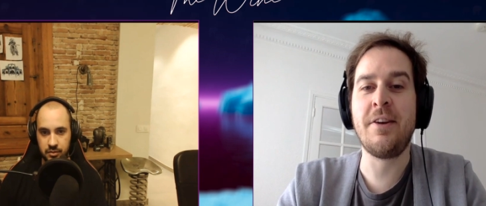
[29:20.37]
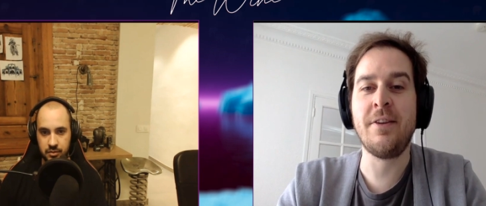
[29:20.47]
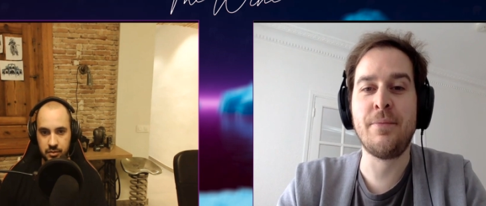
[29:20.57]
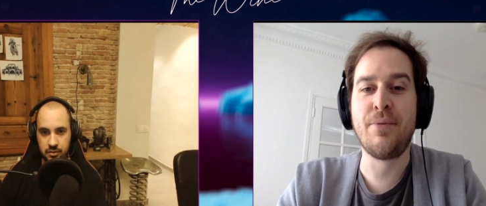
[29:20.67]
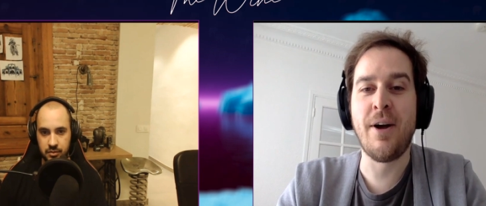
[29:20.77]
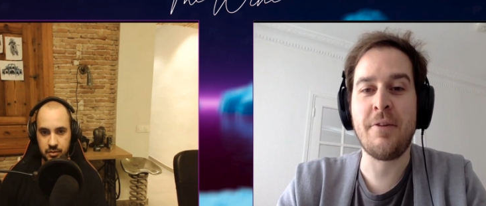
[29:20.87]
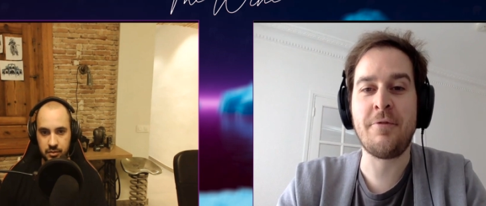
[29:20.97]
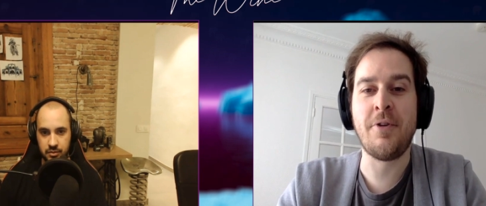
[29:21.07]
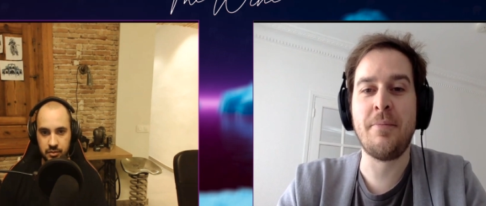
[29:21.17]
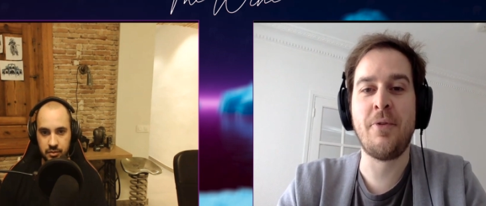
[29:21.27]
Speaker 1: that is brought
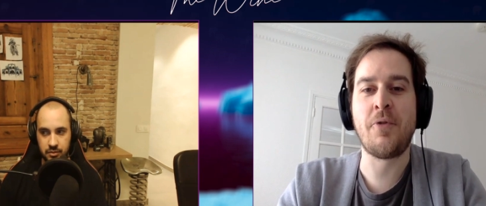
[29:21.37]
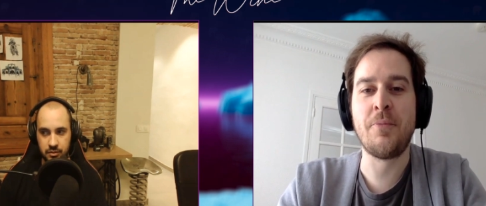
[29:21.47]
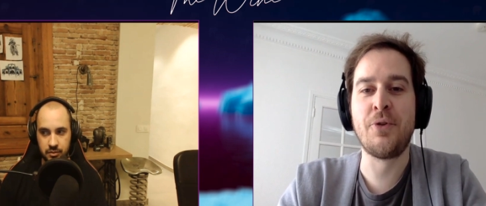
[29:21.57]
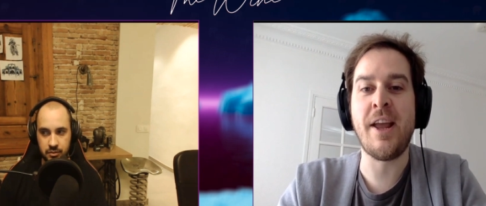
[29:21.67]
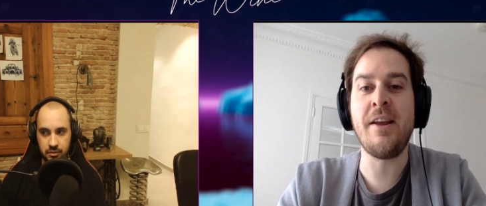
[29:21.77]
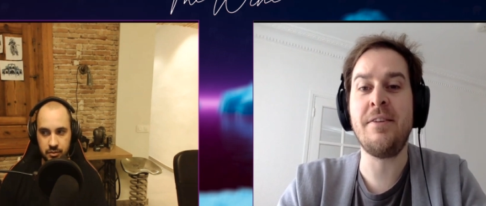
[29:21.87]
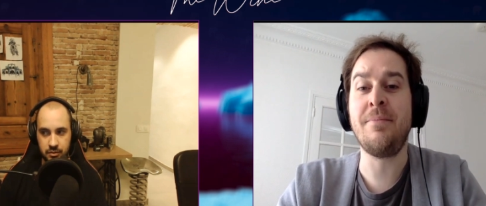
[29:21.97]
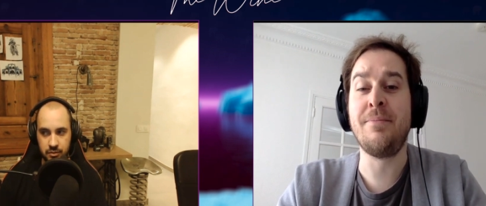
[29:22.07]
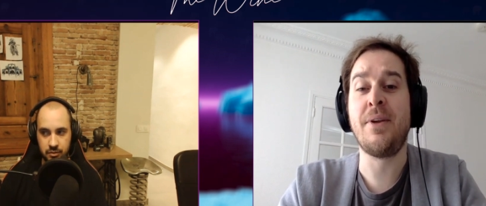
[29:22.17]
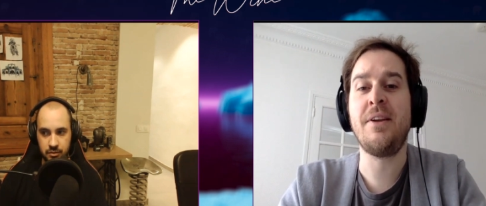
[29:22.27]
from from your
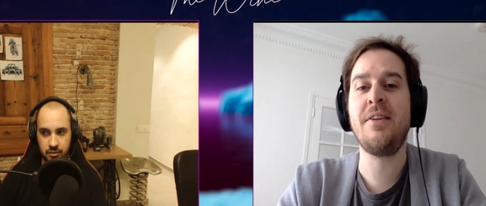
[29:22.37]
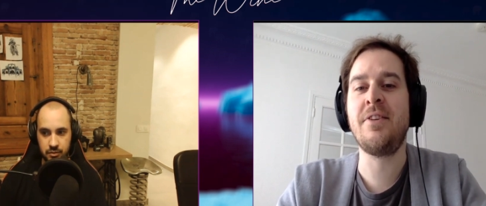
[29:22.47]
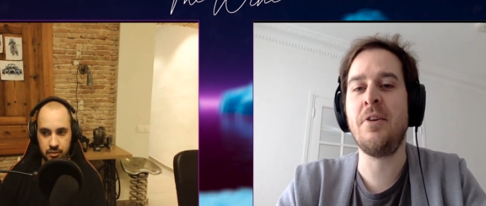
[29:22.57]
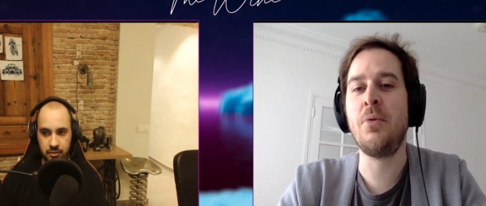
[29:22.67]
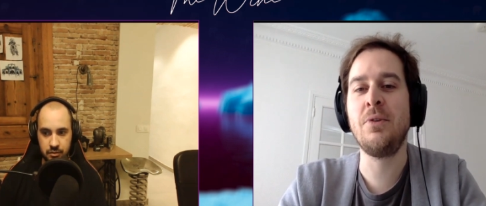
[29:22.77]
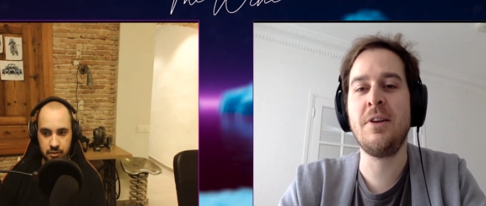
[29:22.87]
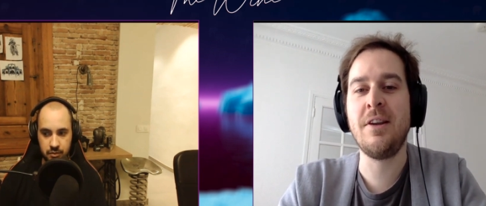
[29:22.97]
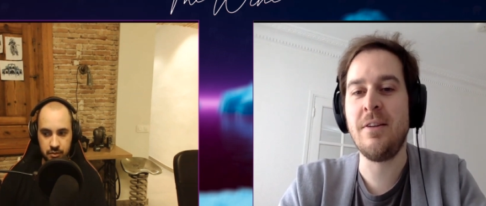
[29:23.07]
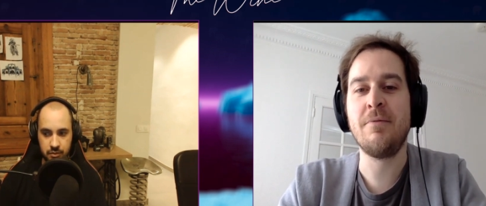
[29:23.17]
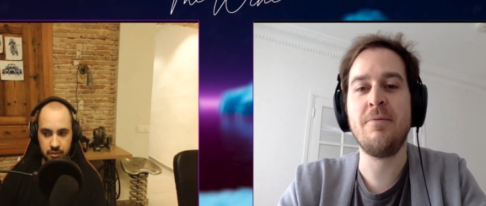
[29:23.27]
game isn't
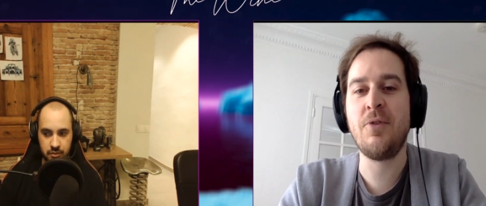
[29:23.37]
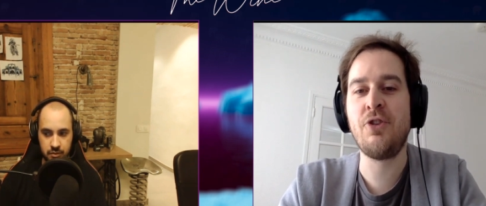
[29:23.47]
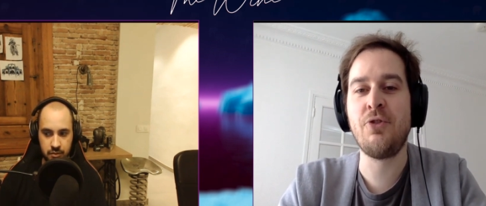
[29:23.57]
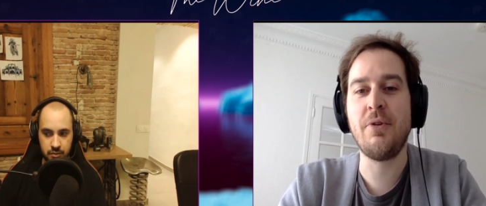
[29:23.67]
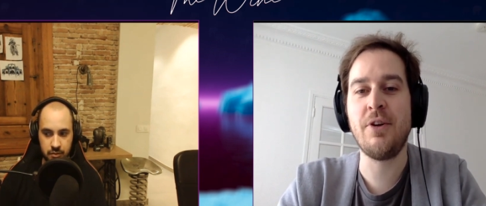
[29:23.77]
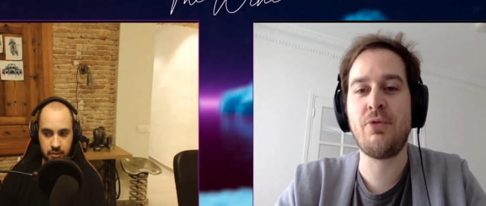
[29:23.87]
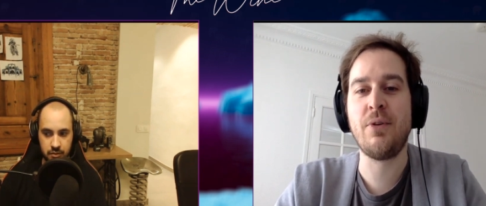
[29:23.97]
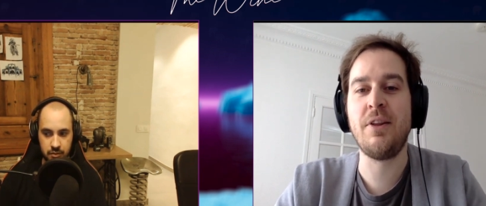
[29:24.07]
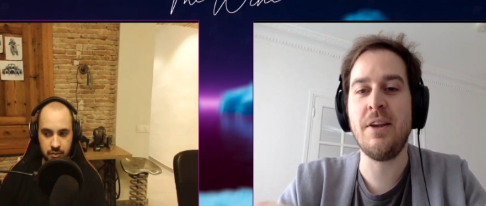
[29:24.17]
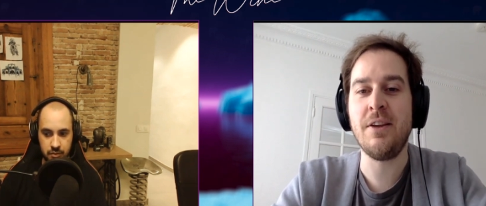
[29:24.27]
only visual. It's
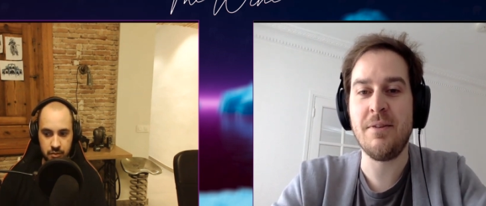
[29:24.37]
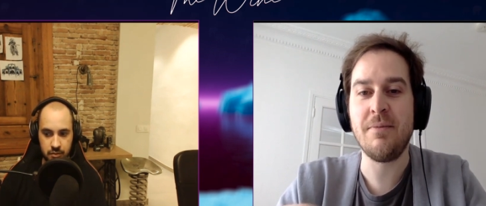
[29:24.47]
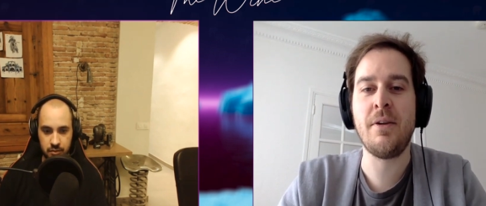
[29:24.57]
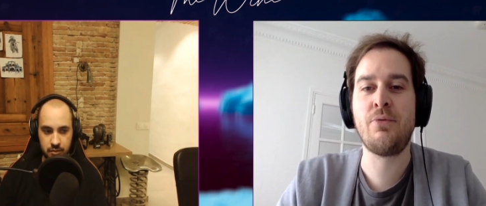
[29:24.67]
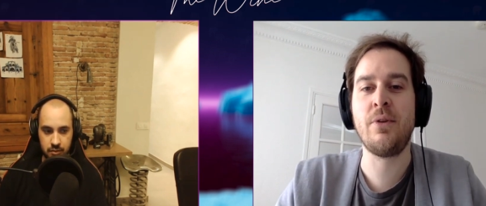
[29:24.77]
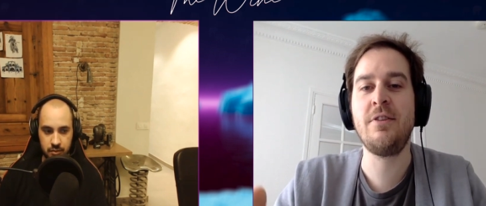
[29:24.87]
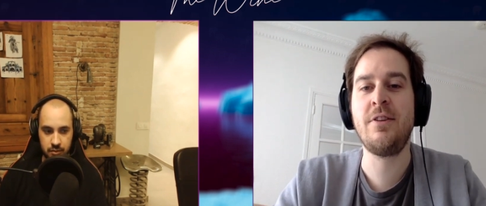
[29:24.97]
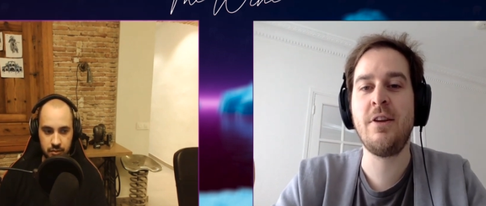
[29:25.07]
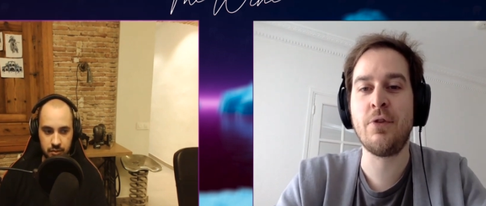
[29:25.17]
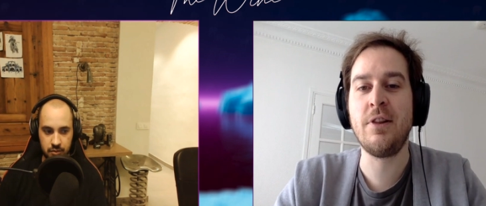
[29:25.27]
really it's really
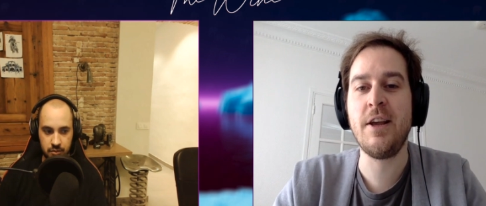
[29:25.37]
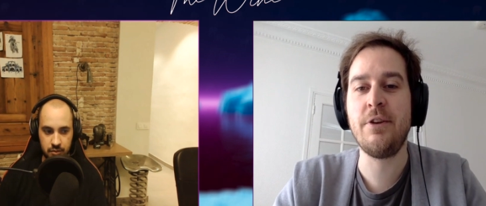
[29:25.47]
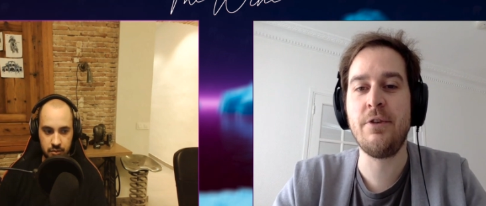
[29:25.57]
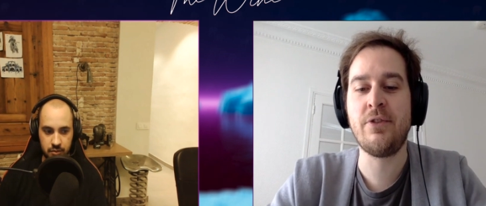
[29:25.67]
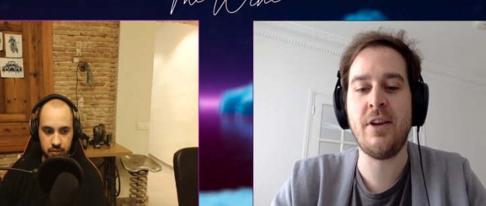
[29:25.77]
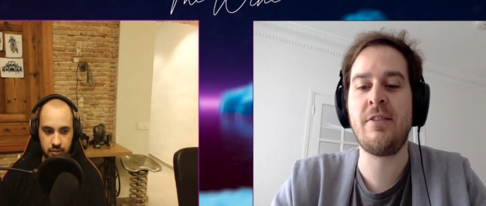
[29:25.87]
different layers.